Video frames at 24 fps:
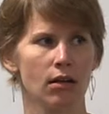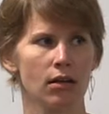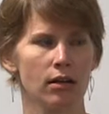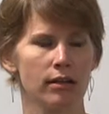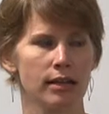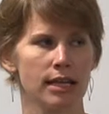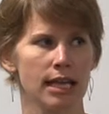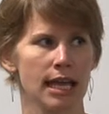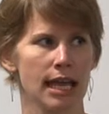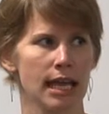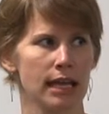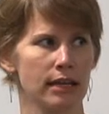
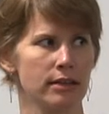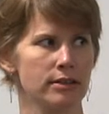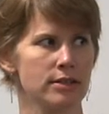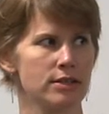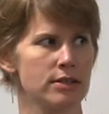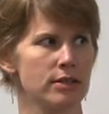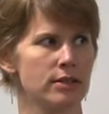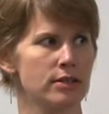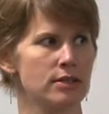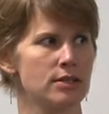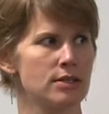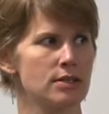all the
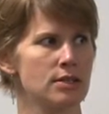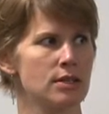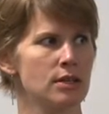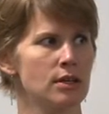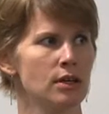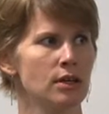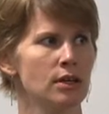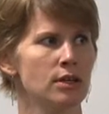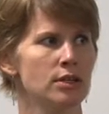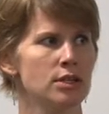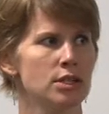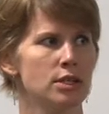answers
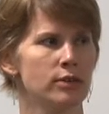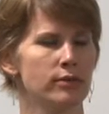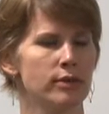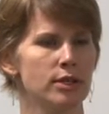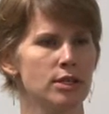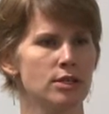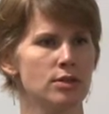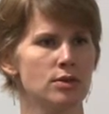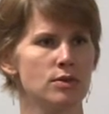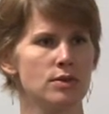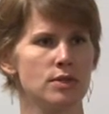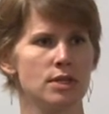to
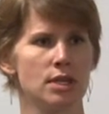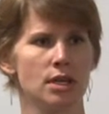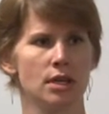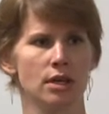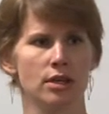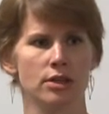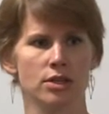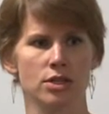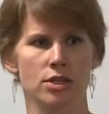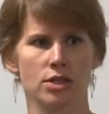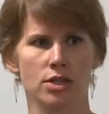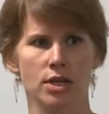reducing
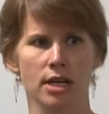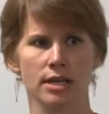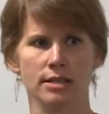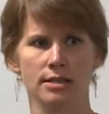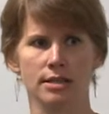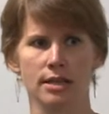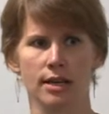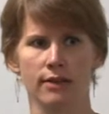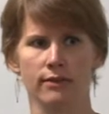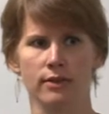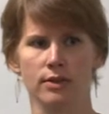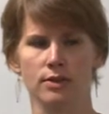your
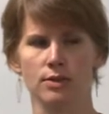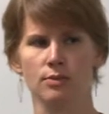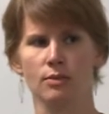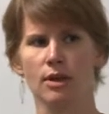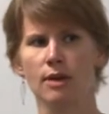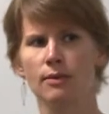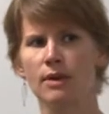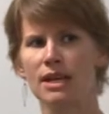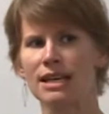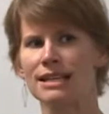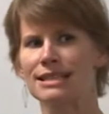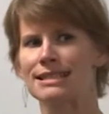stress levels,
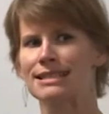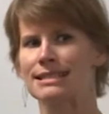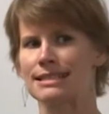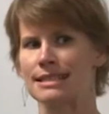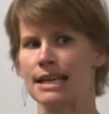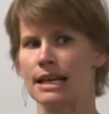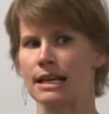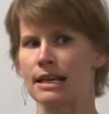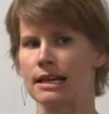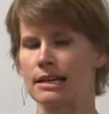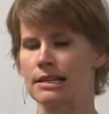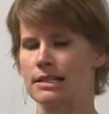maybe
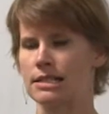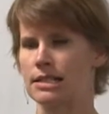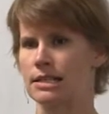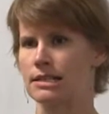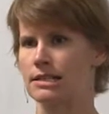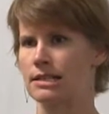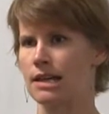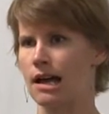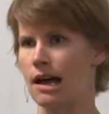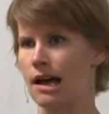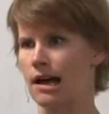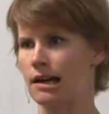instead I
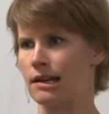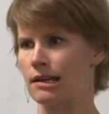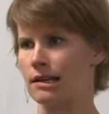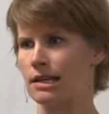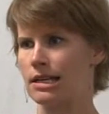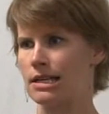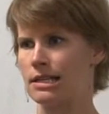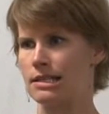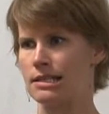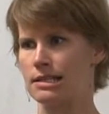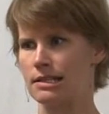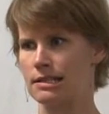should talk
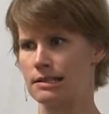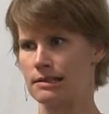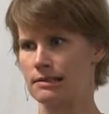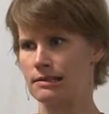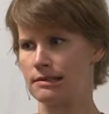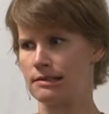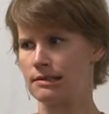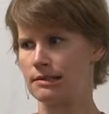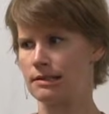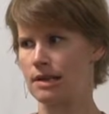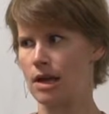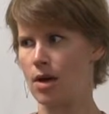
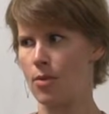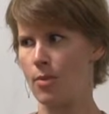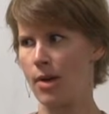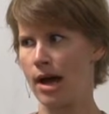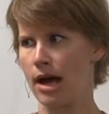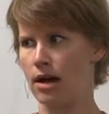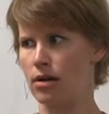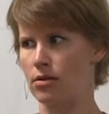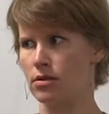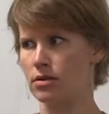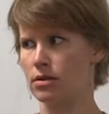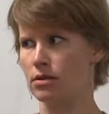
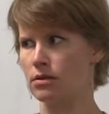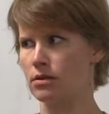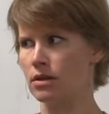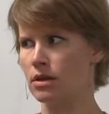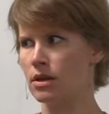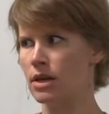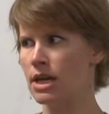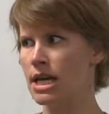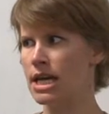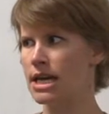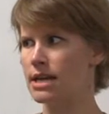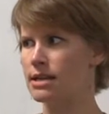about
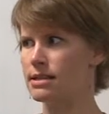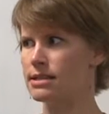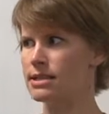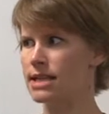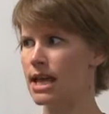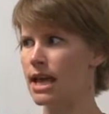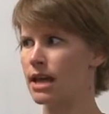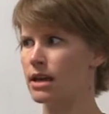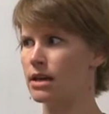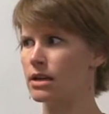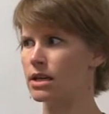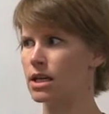
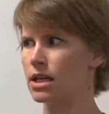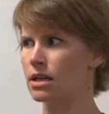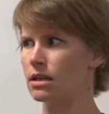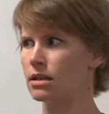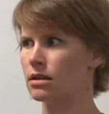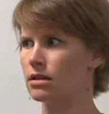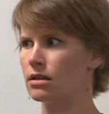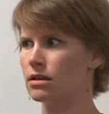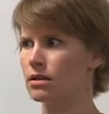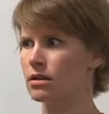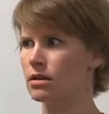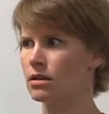
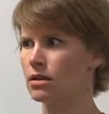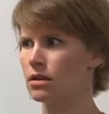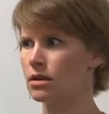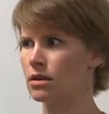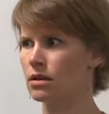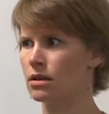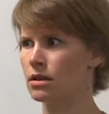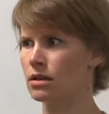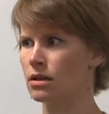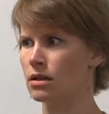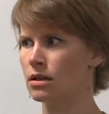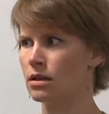integrity.
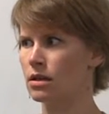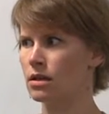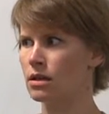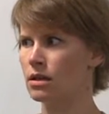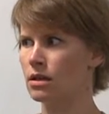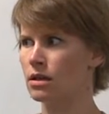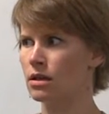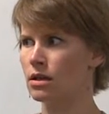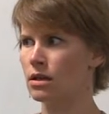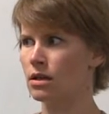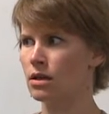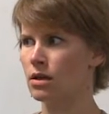
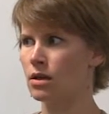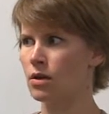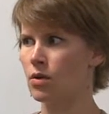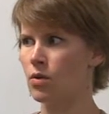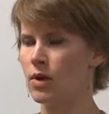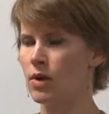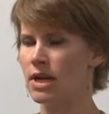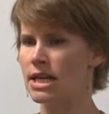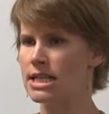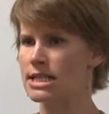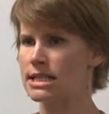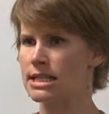
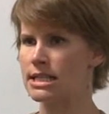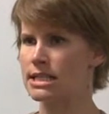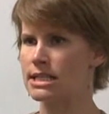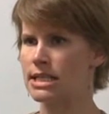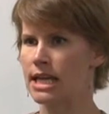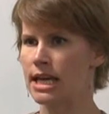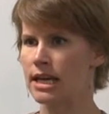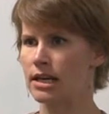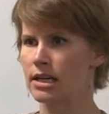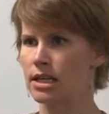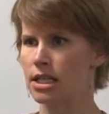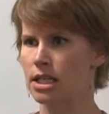What is
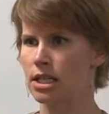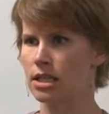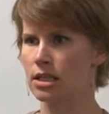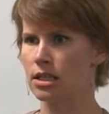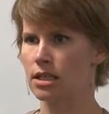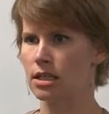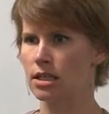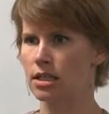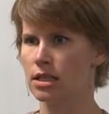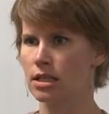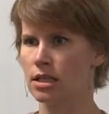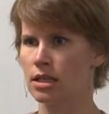integrity?
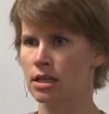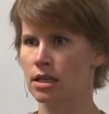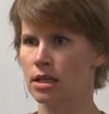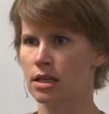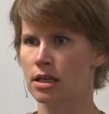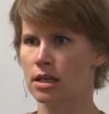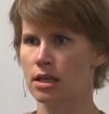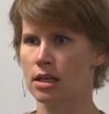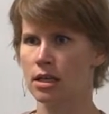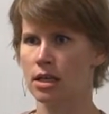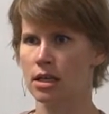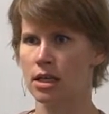
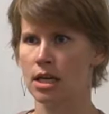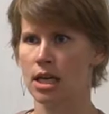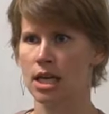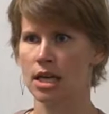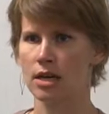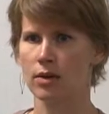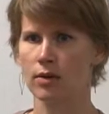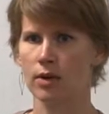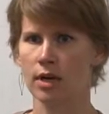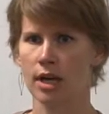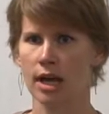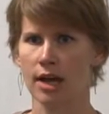
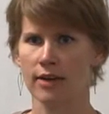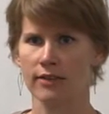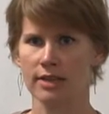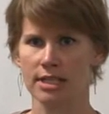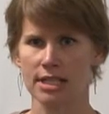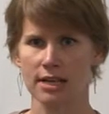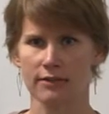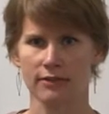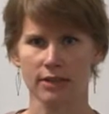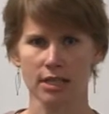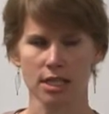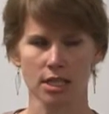Anyone have a
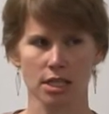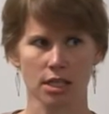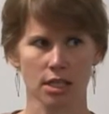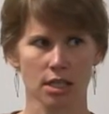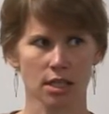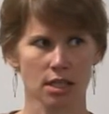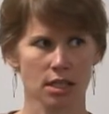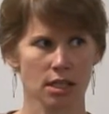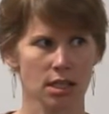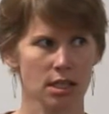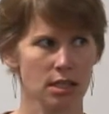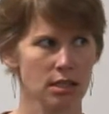
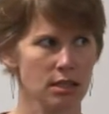definition?